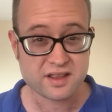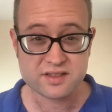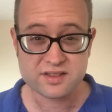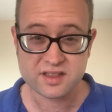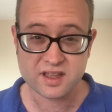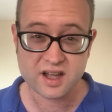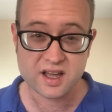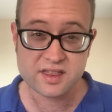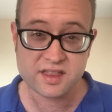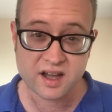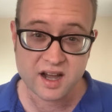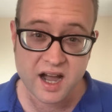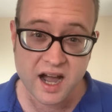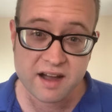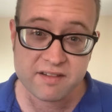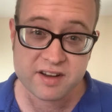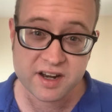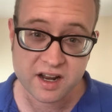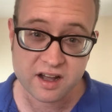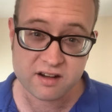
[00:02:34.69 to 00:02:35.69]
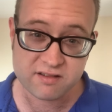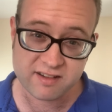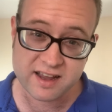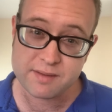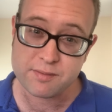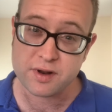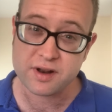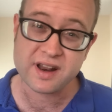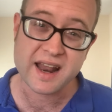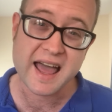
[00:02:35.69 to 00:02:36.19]
The current
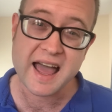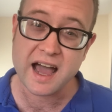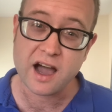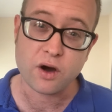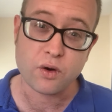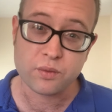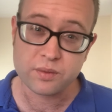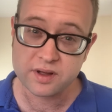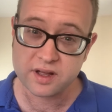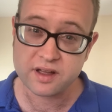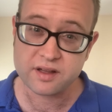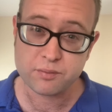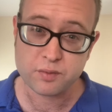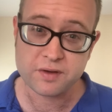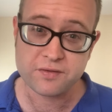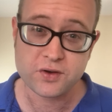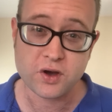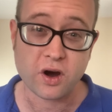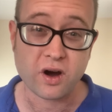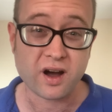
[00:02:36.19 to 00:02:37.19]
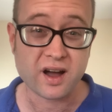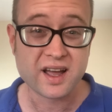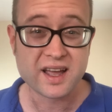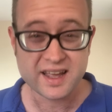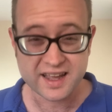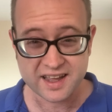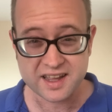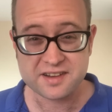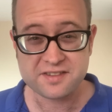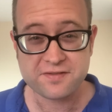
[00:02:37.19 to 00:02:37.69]
agreement now that we've got
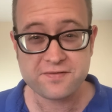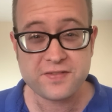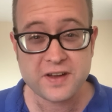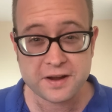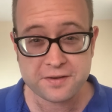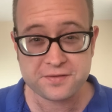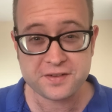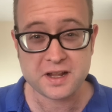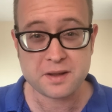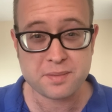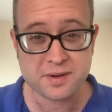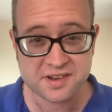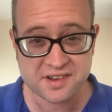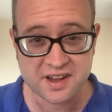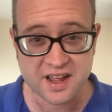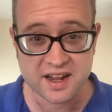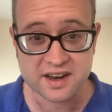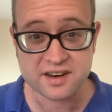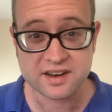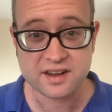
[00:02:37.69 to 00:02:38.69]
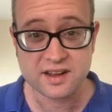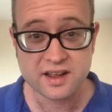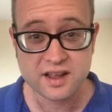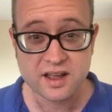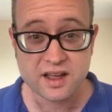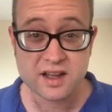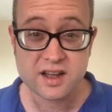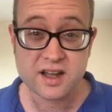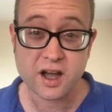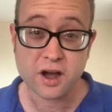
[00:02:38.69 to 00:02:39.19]
is 50%
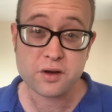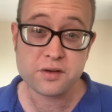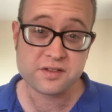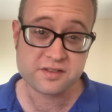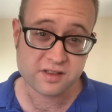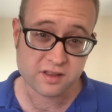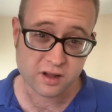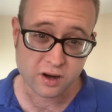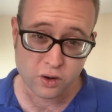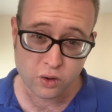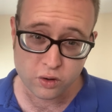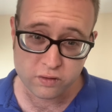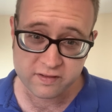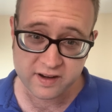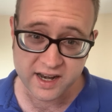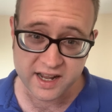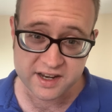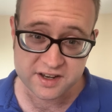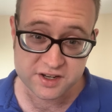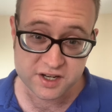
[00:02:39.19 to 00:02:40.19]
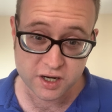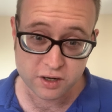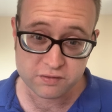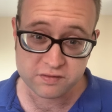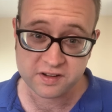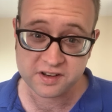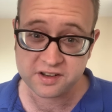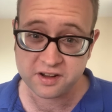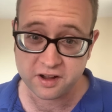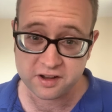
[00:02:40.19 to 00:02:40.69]
goes to the Laura Lynn
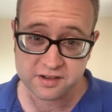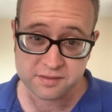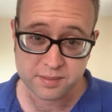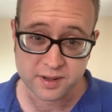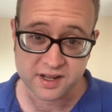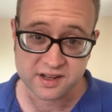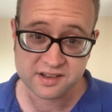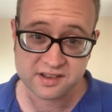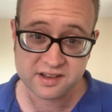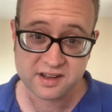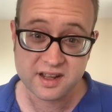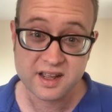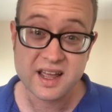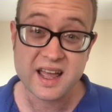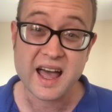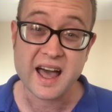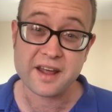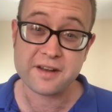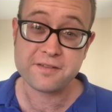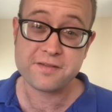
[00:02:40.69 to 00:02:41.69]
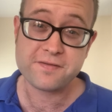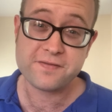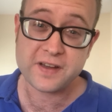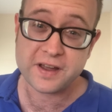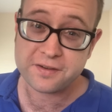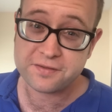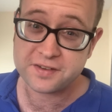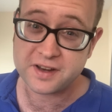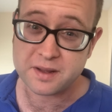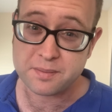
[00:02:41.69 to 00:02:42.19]
Children's Hospice and
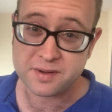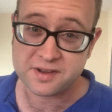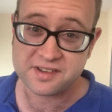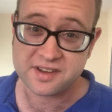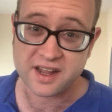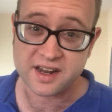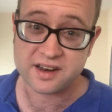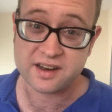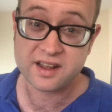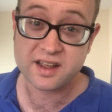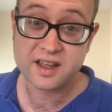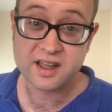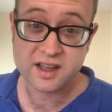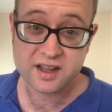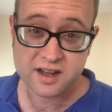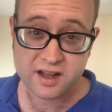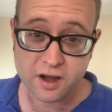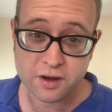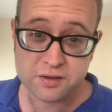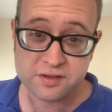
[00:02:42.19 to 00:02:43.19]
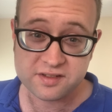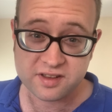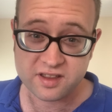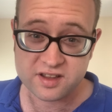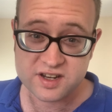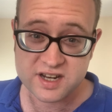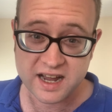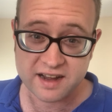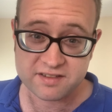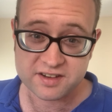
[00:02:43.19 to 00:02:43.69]
50% goes to the
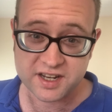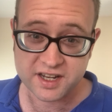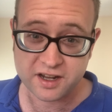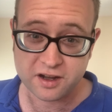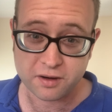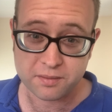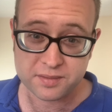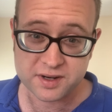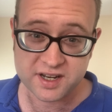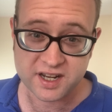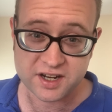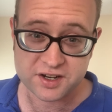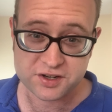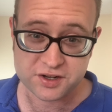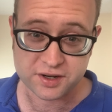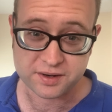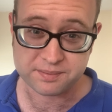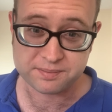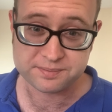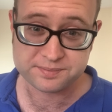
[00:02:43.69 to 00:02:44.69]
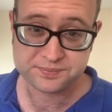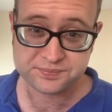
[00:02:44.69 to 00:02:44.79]
charity competition.